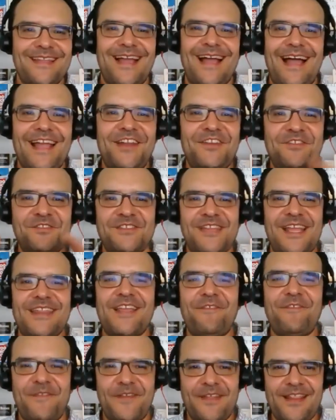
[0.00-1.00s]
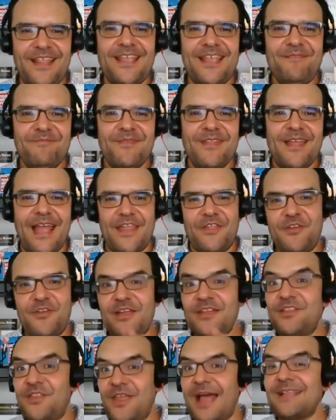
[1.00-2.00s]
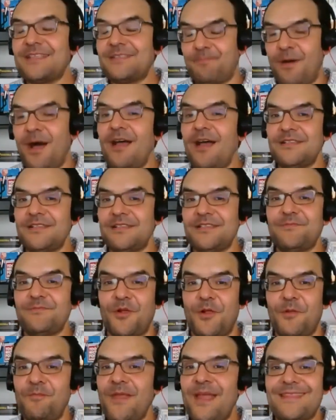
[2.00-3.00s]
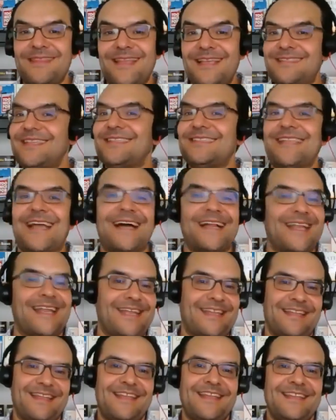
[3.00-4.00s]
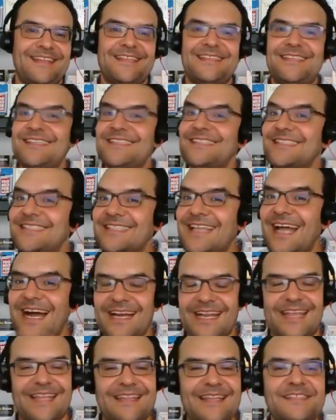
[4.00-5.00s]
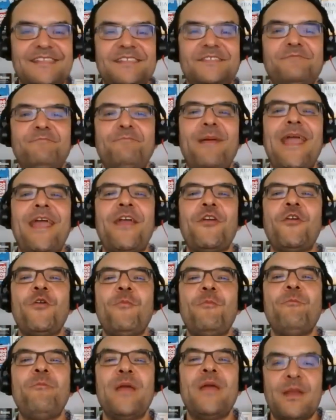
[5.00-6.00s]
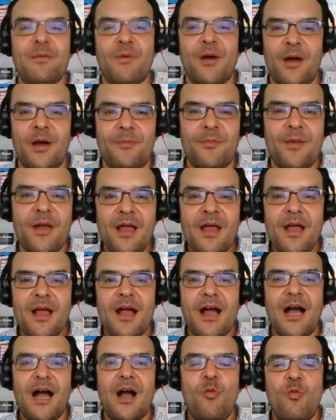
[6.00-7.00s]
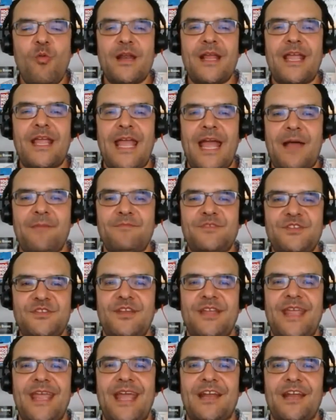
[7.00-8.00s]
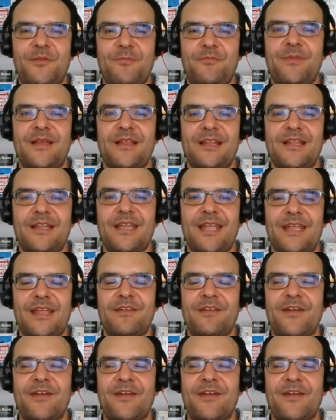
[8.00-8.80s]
I understand that feeling, and that's possible. This is not it. This is not it. This is bare minimum when it comes to accountability,